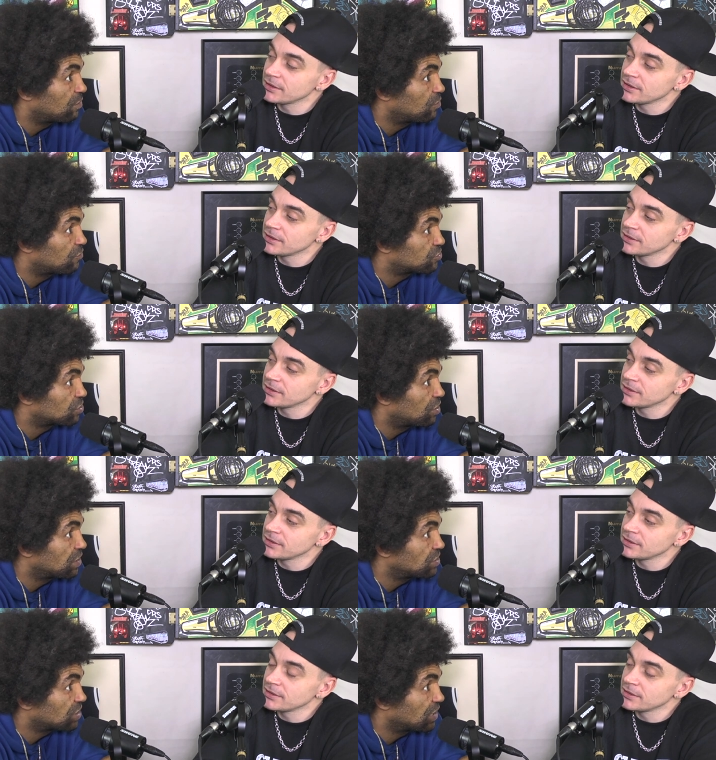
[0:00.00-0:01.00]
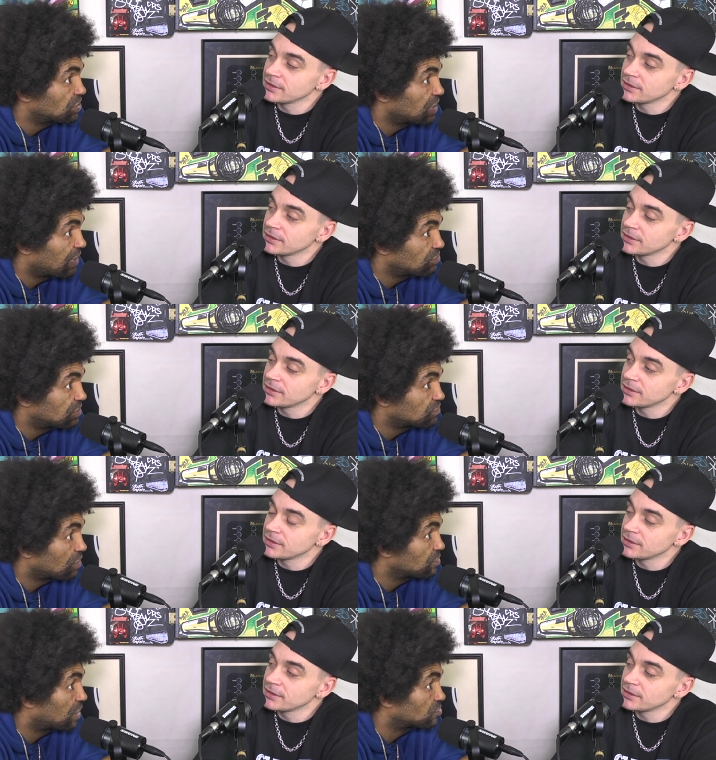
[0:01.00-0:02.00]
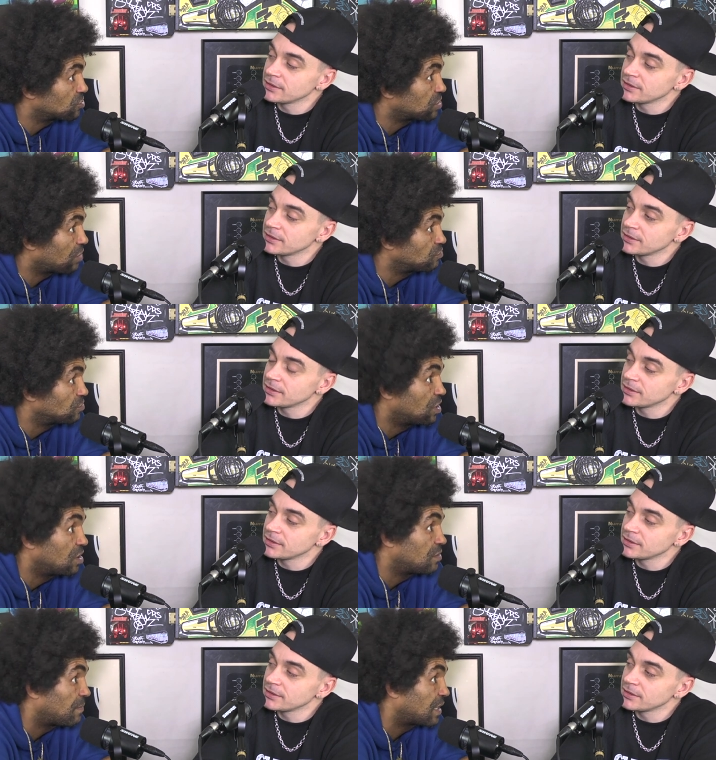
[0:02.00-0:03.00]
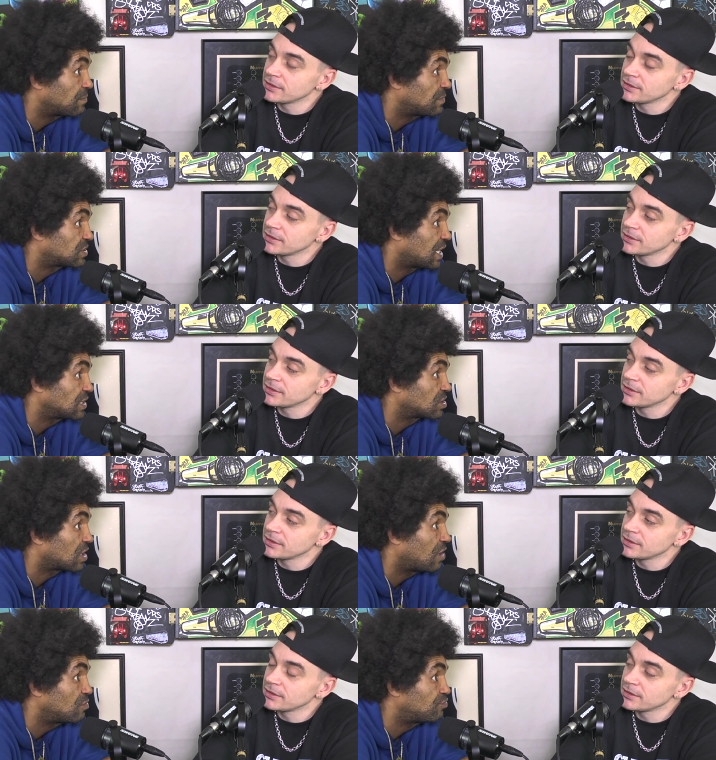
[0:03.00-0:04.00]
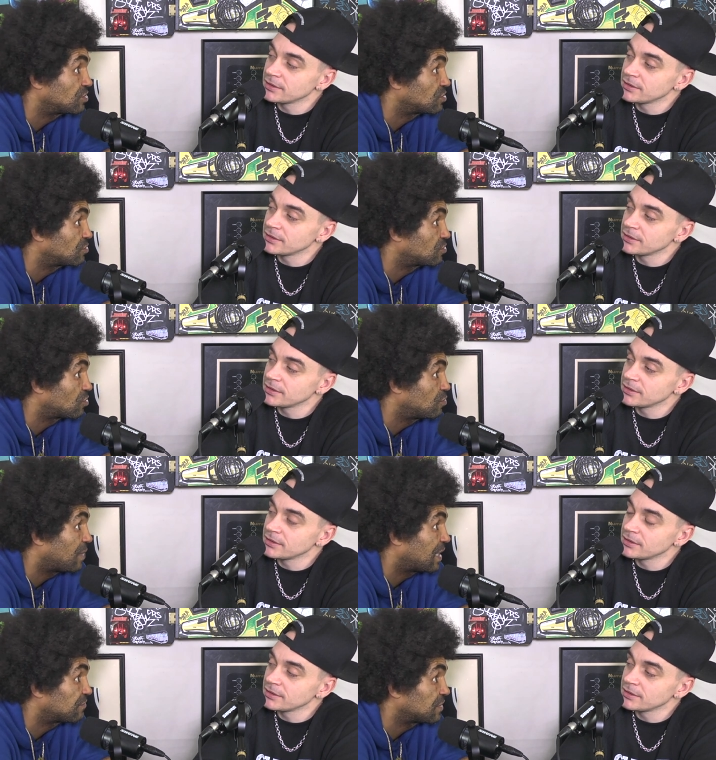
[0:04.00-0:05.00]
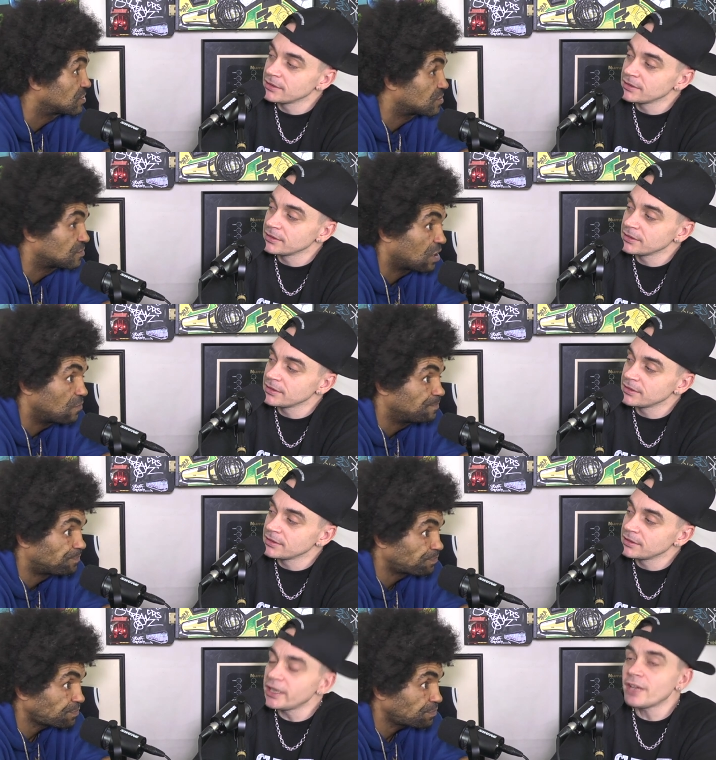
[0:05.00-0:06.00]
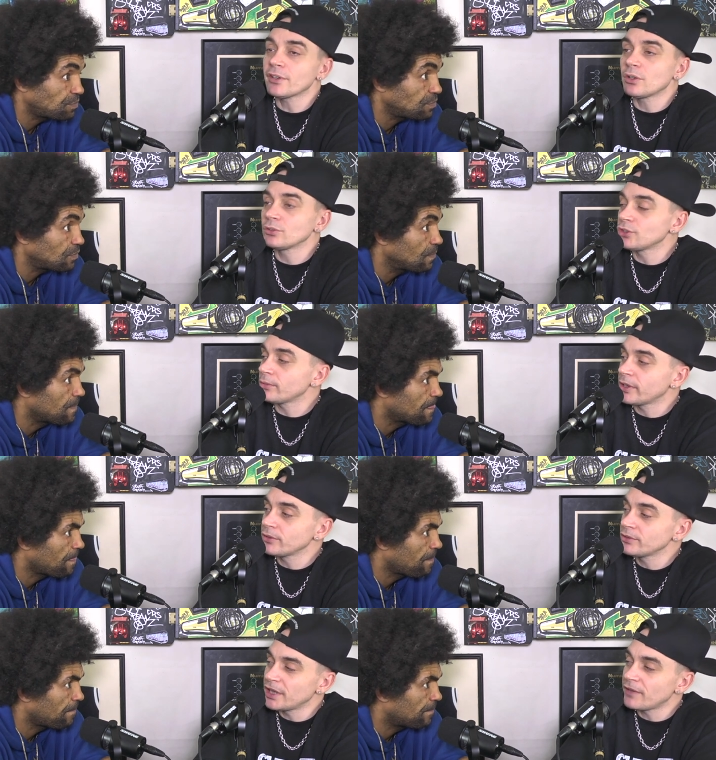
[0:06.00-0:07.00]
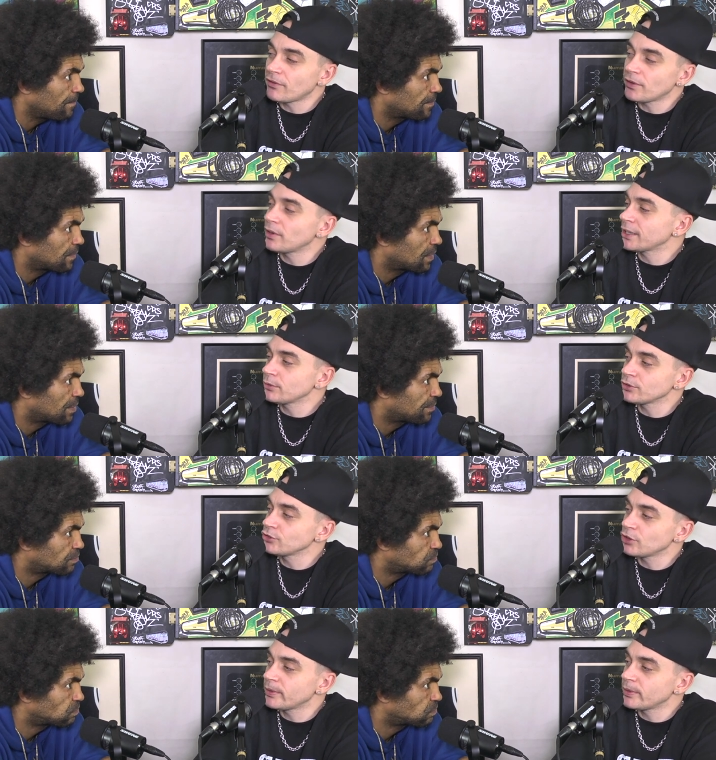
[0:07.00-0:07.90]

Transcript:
Speaker 1: the criminal fraternity and change the narrative so youngsters don't make mistakes and go to prison and do bad things. So.
Speaker 2: Did it ever go on top though? Did it ever feel like it was on